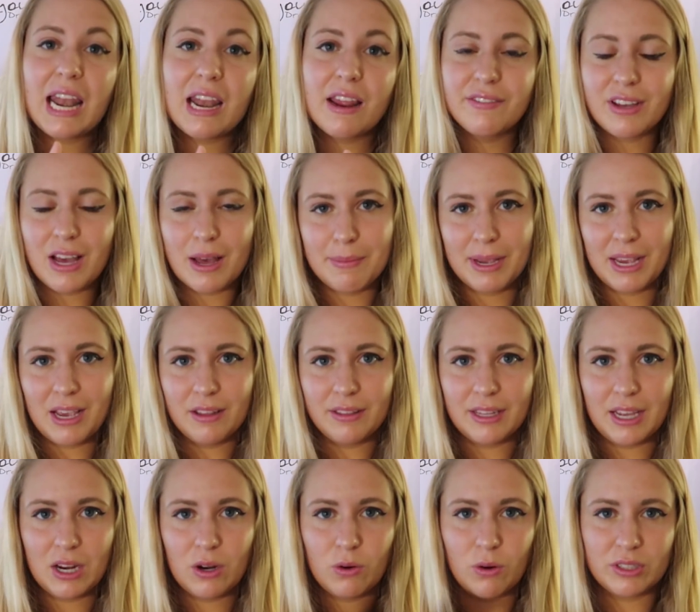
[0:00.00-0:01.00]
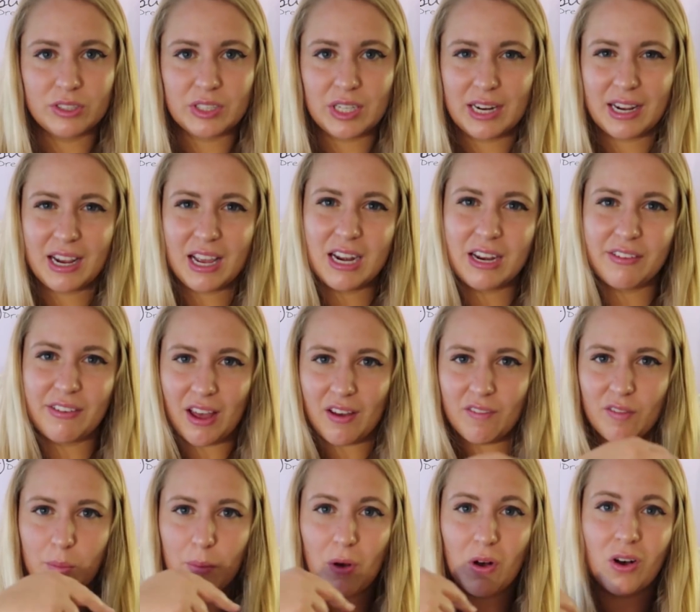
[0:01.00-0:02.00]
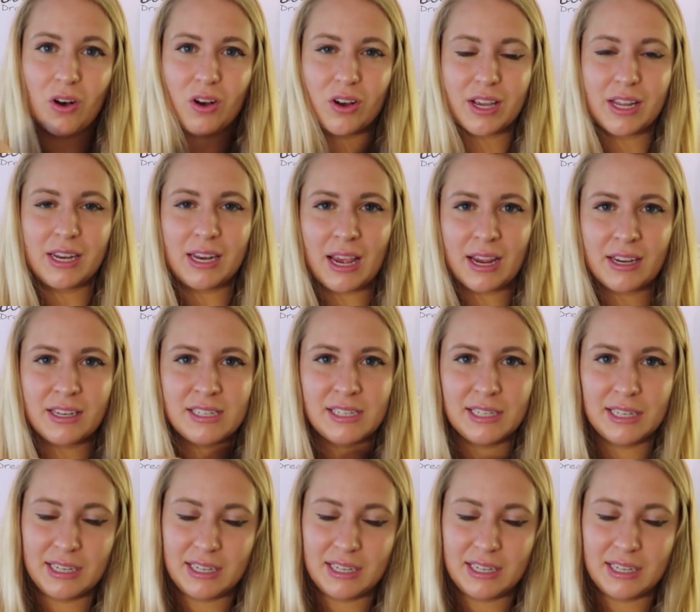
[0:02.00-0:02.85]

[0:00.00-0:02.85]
and I've got my online course, and I kind of have them all connected,